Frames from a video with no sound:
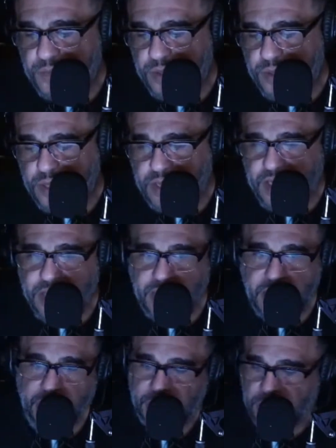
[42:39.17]
He
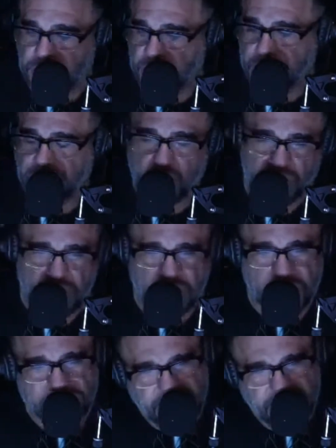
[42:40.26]
is also